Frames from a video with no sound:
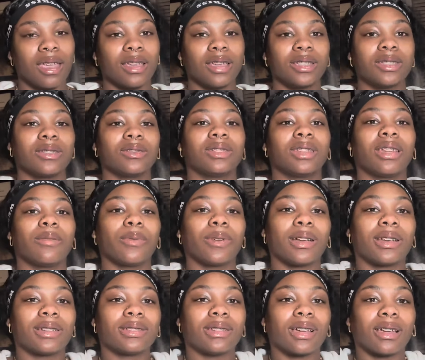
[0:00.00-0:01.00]
So today we're
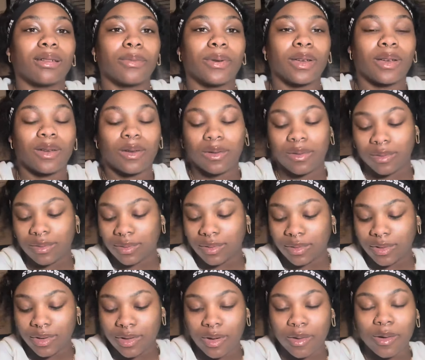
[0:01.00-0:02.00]
gonna talk about,
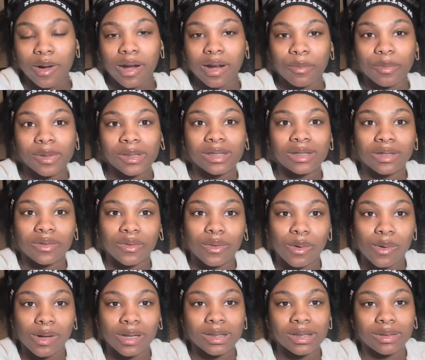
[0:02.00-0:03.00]
you know, herpes, of
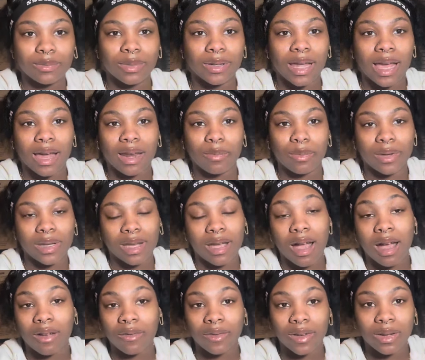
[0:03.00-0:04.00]
course, but how to be
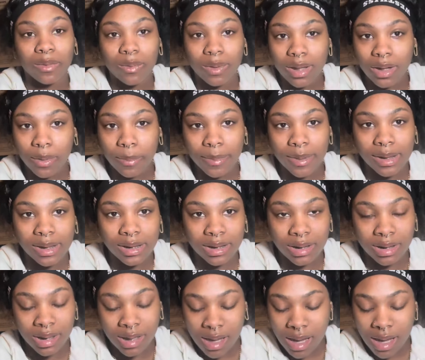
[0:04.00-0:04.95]
confident with herpes.